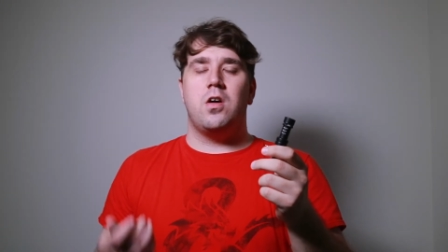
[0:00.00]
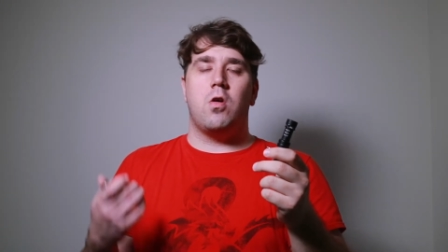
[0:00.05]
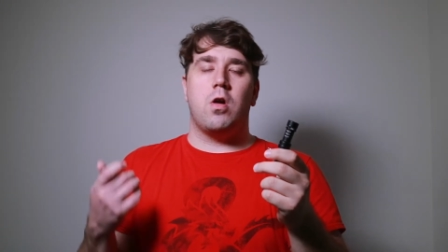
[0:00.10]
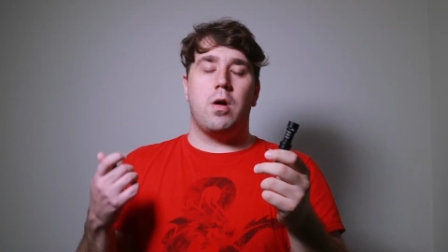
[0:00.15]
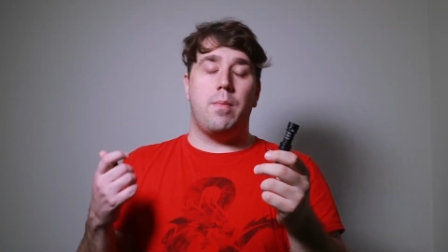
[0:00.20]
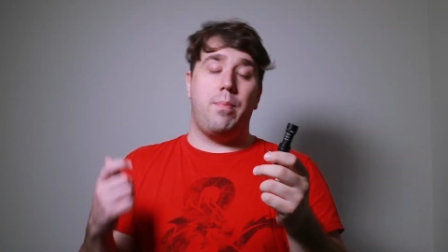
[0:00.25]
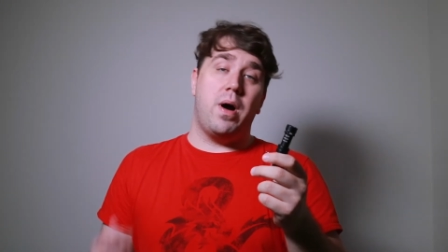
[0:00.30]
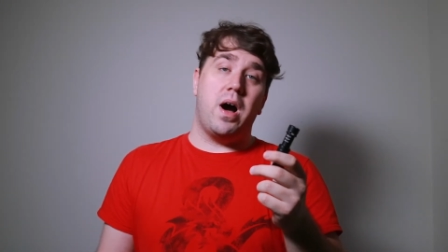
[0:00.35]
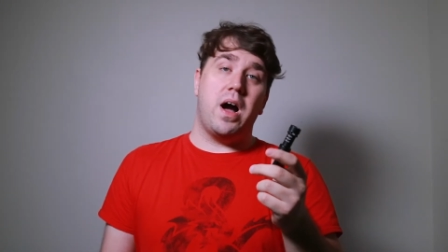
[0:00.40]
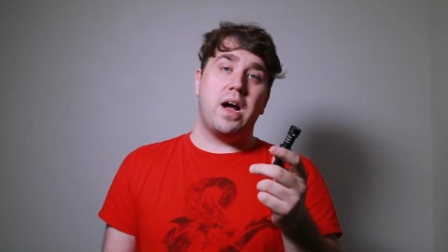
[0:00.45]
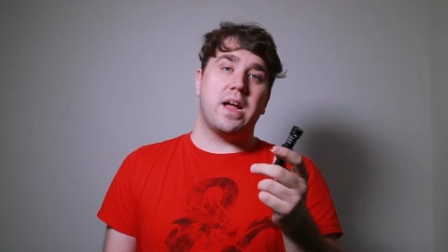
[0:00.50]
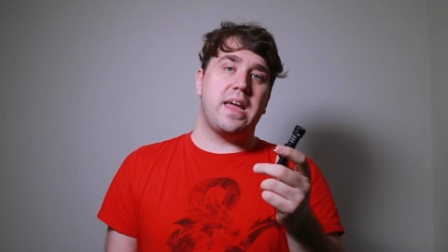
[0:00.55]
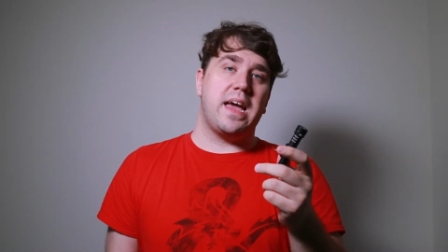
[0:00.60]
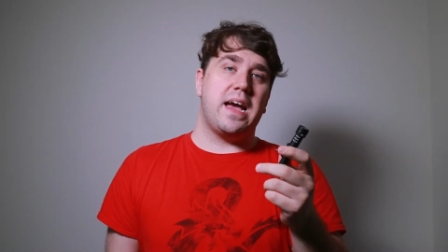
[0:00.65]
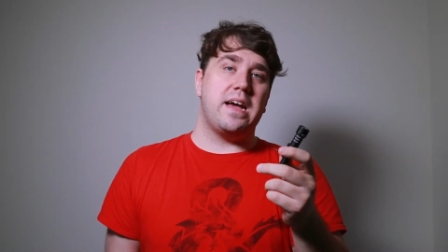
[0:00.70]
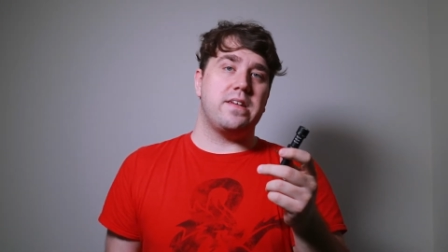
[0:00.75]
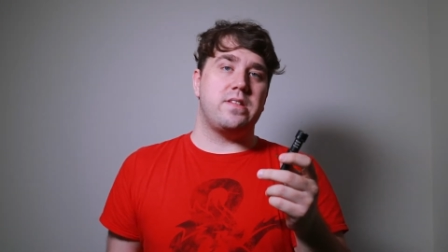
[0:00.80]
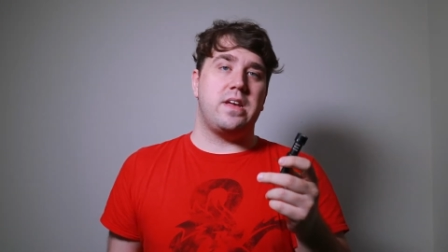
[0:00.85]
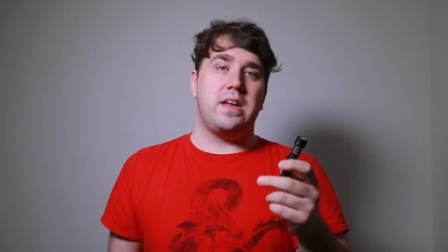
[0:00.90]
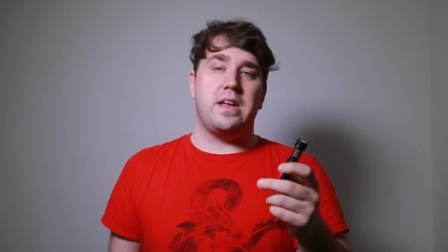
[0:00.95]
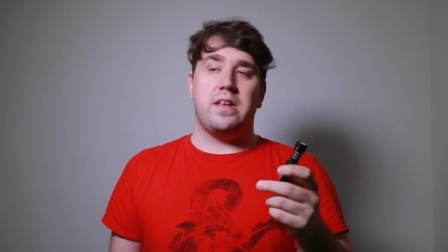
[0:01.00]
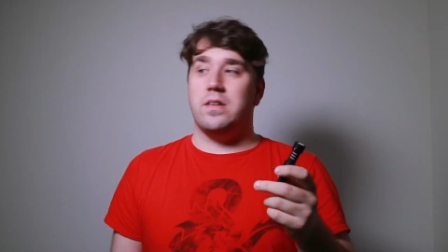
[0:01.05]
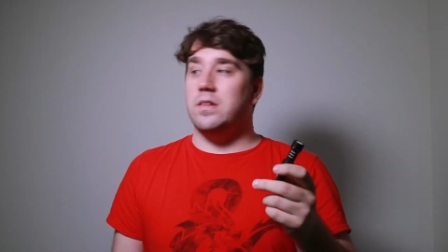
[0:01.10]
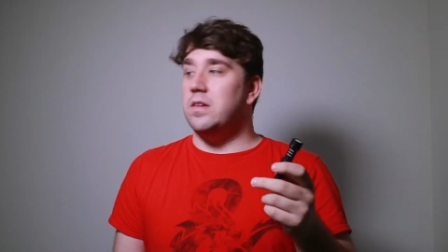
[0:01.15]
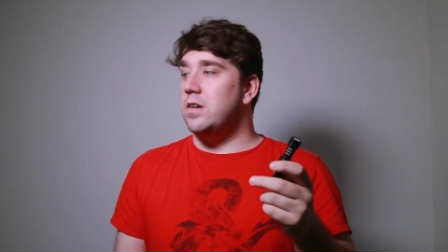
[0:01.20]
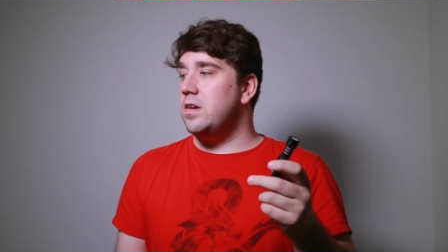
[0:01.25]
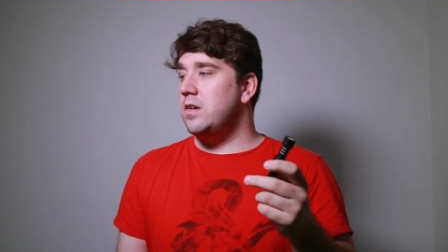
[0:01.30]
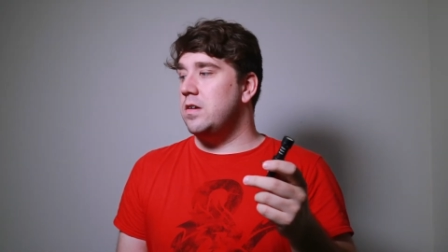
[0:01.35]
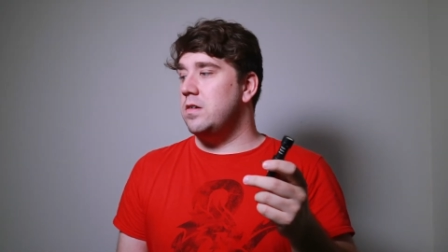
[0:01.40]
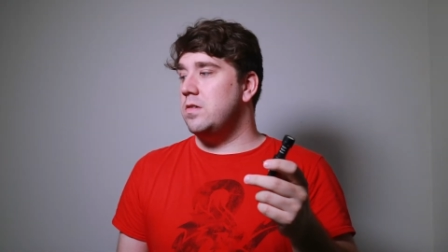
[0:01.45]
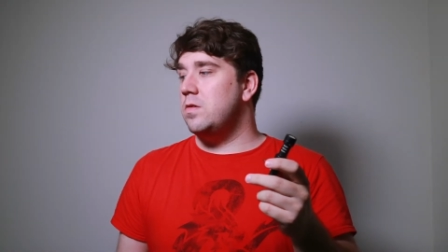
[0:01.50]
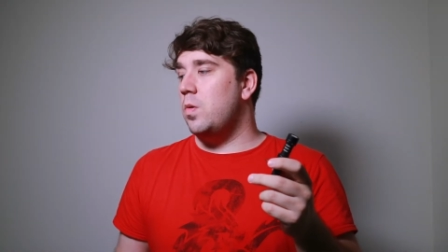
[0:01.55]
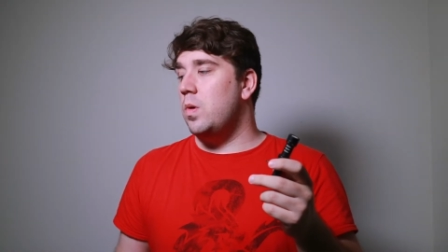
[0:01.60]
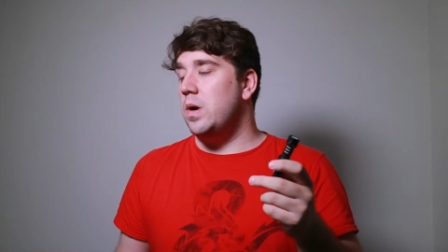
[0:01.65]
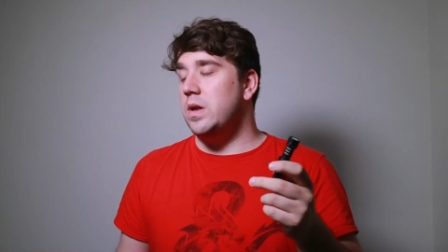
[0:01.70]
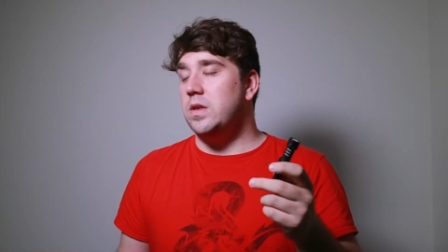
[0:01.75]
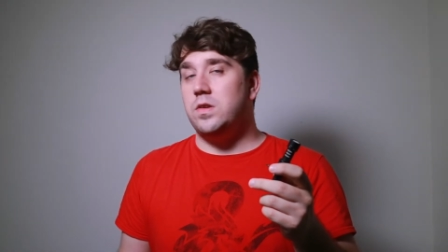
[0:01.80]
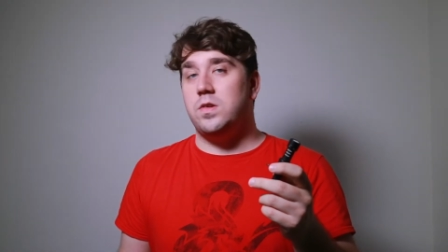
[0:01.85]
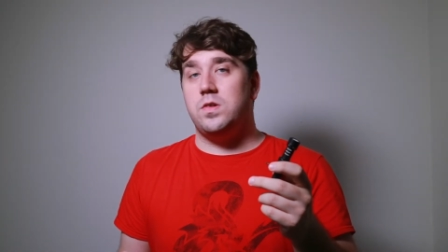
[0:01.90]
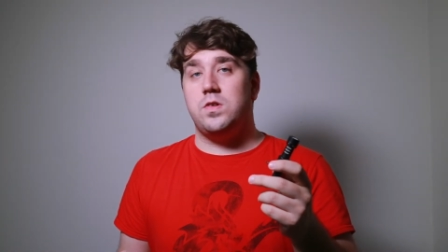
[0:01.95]
or a podcast and you don't
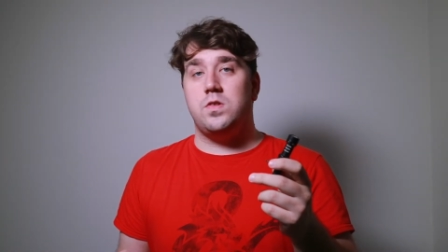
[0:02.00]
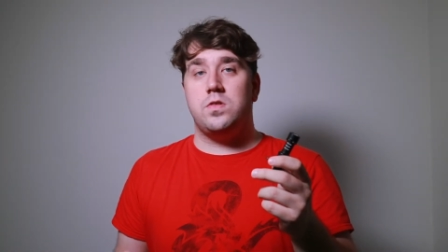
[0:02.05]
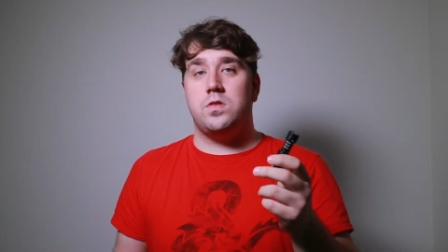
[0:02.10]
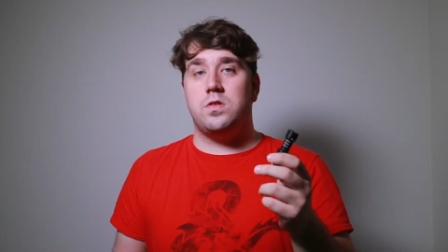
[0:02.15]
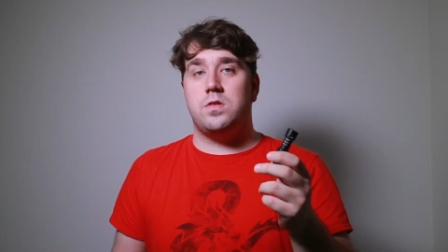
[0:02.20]
want to